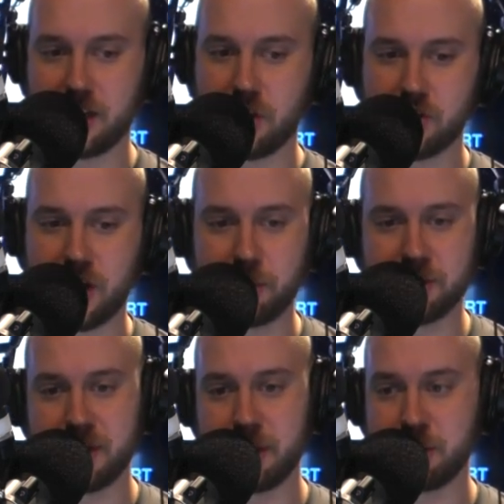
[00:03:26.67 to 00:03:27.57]
and the contract pr
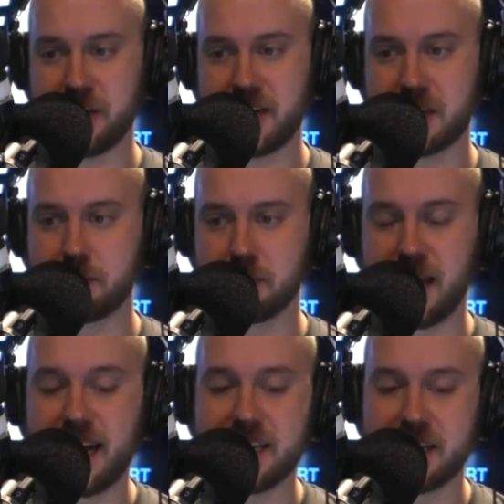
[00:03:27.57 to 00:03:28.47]
protects
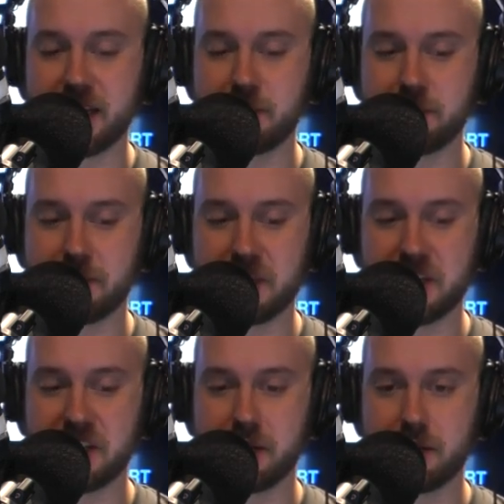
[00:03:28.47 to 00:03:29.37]
players in this
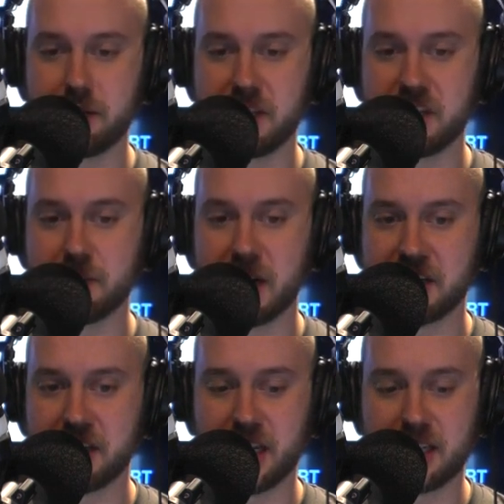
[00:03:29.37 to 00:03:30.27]
position just as
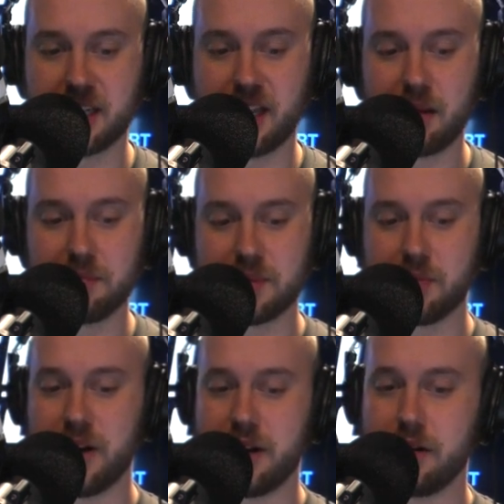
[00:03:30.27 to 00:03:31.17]
much as it does clubs
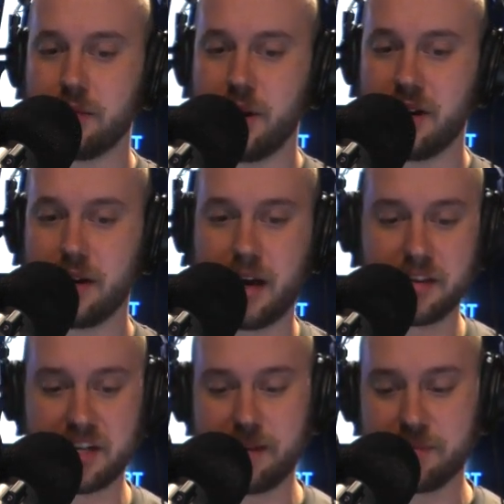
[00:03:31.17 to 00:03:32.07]
when when
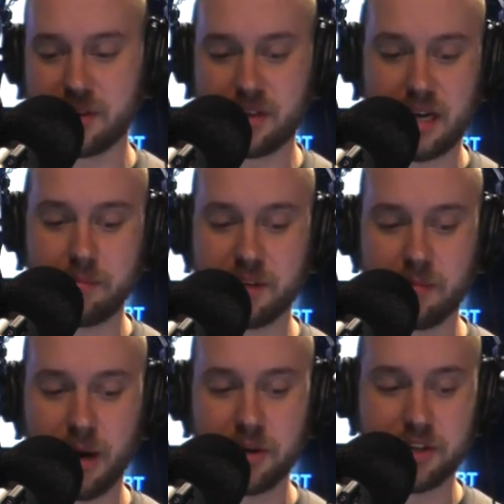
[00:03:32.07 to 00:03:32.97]
other teams come to
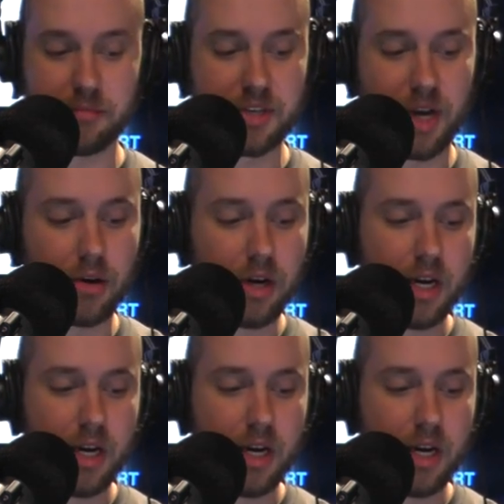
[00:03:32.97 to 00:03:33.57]
poach them. So